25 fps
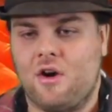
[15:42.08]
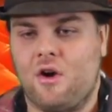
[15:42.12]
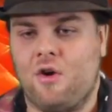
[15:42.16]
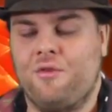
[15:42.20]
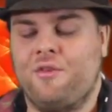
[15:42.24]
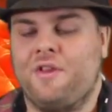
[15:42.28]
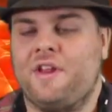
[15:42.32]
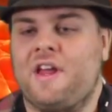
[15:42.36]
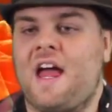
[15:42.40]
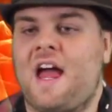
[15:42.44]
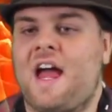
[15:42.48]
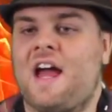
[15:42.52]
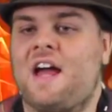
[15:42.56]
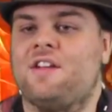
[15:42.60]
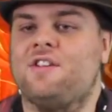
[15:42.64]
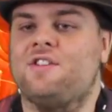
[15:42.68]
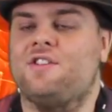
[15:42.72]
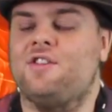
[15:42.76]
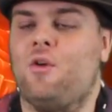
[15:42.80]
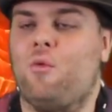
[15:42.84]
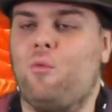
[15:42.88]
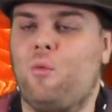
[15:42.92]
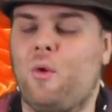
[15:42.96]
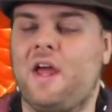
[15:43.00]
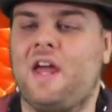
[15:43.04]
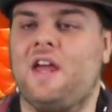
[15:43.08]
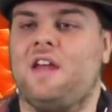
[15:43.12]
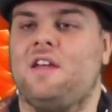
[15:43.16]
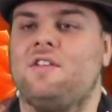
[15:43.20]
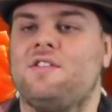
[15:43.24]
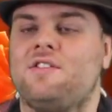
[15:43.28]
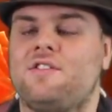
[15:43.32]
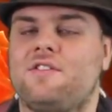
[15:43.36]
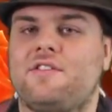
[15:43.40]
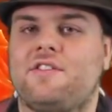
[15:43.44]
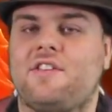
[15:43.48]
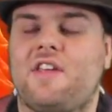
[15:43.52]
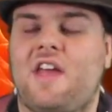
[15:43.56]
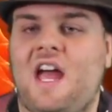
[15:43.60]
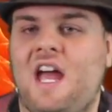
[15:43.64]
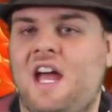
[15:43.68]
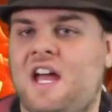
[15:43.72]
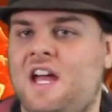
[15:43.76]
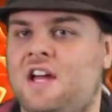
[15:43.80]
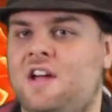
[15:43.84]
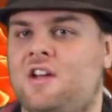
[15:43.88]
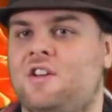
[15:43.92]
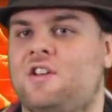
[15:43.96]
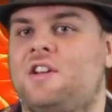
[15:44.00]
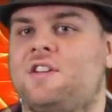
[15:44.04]
only has the wings
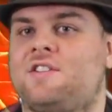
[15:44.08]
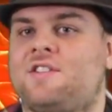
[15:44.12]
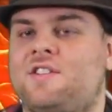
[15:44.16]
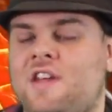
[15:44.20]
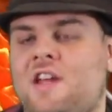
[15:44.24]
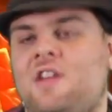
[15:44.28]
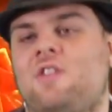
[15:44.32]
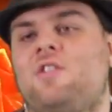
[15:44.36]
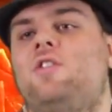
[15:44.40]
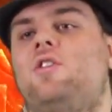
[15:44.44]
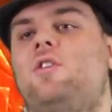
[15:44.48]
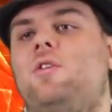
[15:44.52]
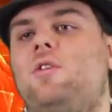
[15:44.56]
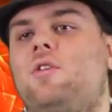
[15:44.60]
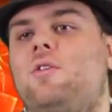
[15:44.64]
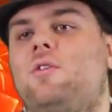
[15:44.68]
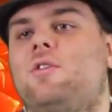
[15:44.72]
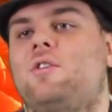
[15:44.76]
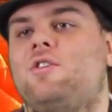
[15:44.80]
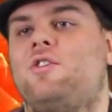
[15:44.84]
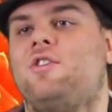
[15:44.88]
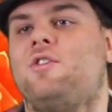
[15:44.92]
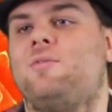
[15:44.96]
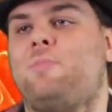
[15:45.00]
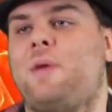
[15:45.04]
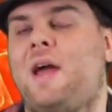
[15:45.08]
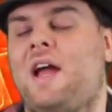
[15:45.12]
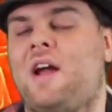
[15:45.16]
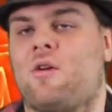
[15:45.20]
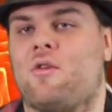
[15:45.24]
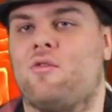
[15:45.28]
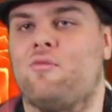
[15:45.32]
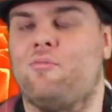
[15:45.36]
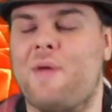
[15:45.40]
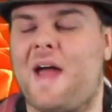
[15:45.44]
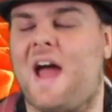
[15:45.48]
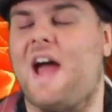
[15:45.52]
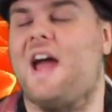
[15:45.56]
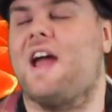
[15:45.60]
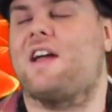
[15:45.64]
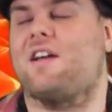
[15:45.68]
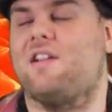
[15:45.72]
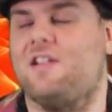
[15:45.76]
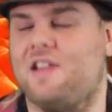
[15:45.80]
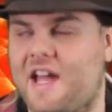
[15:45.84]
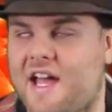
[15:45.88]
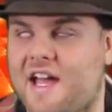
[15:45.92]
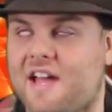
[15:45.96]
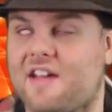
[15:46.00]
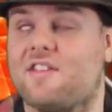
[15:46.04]
and a single pair of back
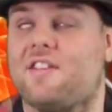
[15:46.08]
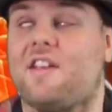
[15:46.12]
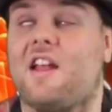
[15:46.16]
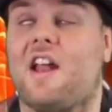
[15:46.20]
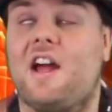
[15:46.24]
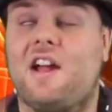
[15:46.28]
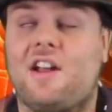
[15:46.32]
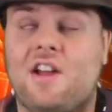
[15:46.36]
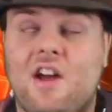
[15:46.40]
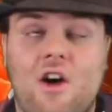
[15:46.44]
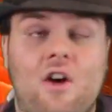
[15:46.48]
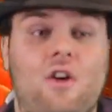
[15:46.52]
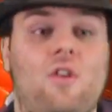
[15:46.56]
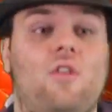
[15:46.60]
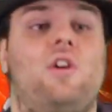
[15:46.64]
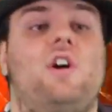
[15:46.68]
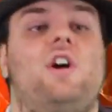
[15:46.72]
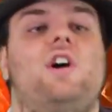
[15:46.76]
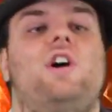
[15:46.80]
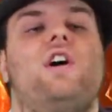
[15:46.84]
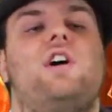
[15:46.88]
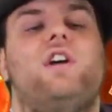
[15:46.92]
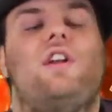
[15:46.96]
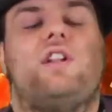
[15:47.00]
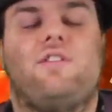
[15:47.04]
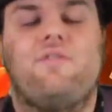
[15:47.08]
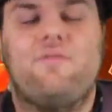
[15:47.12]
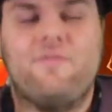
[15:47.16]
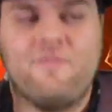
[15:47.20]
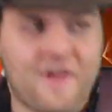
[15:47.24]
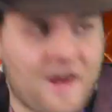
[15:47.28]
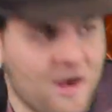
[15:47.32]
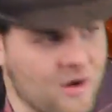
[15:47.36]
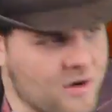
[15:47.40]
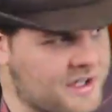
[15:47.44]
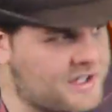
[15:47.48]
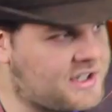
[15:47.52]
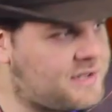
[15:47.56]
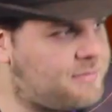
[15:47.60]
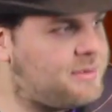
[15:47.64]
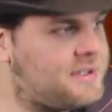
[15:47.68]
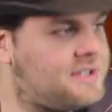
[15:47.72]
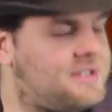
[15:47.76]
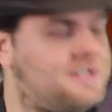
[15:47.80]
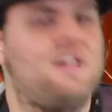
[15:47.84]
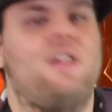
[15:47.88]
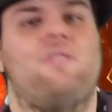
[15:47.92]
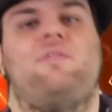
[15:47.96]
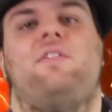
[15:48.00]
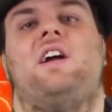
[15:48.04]
legs. And I know it's very
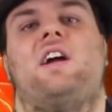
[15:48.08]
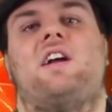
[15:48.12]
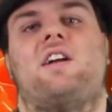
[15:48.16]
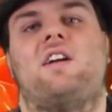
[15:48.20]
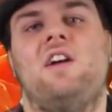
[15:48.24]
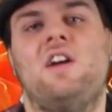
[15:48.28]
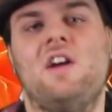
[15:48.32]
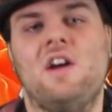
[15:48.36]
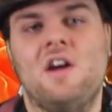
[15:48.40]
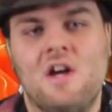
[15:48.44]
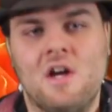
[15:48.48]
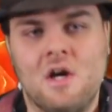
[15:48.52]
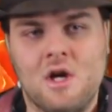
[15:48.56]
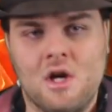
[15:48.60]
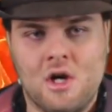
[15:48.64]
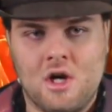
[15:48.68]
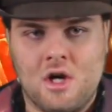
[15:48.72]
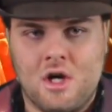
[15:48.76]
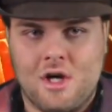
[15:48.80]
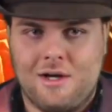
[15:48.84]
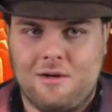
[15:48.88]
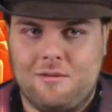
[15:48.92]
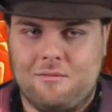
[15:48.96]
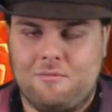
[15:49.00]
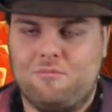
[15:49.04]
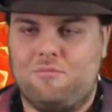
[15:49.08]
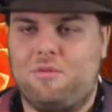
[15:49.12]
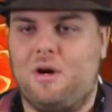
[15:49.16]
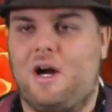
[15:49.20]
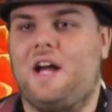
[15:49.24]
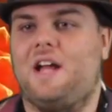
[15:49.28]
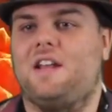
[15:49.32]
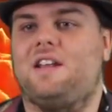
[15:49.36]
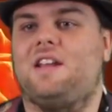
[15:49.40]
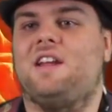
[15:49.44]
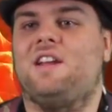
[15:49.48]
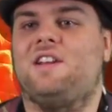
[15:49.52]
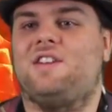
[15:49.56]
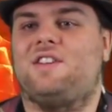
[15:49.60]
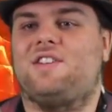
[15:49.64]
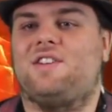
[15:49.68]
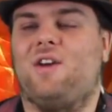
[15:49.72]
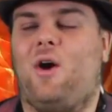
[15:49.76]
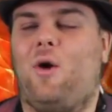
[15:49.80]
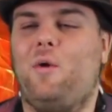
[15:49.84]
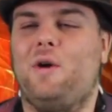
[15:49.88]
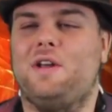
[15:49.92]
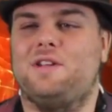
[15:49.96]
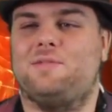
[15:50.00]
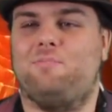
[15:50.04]
specific, but it's
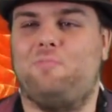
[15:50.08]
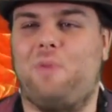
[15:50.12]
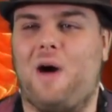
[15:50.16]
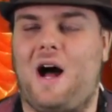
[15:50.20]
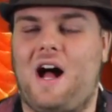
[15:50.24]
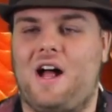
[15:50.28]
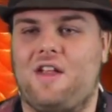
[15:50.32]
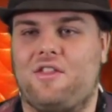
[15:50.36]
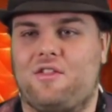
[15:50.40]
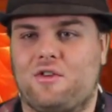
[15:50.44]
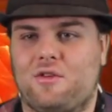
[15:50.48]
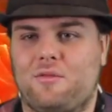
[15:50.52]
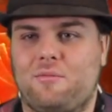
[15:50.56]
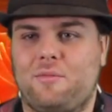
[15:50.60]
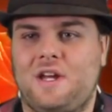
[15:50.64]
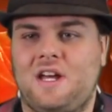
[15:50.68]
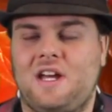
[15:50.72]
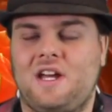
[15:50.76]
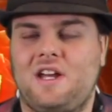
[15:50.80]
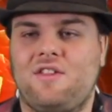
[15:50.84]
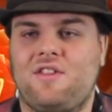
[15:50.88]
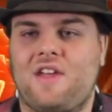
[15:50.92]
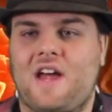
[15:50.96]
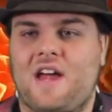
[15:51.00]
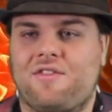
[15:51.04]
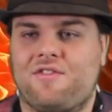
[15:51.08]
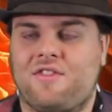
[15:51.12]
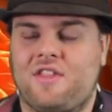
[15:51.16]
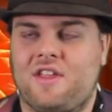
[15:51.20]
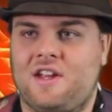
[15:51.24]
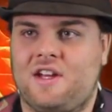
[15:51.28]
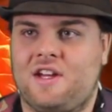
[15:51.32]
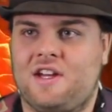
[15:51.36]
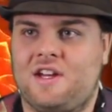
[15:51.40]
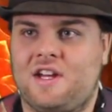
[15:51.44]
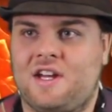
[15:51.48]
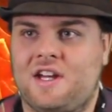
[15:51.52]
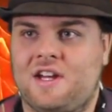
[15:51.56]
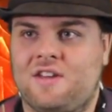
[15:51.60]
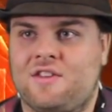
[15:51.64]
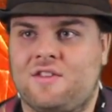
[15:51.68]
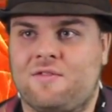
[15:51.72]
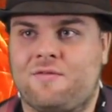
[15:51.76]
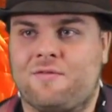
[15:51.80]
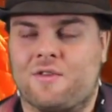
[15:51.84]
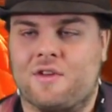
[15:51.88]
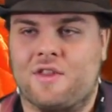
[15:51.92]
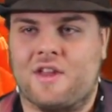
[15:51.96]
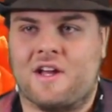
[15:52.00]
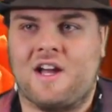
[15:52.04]
always bothered me that the
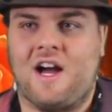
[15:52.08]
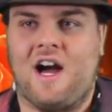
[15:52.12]
in for the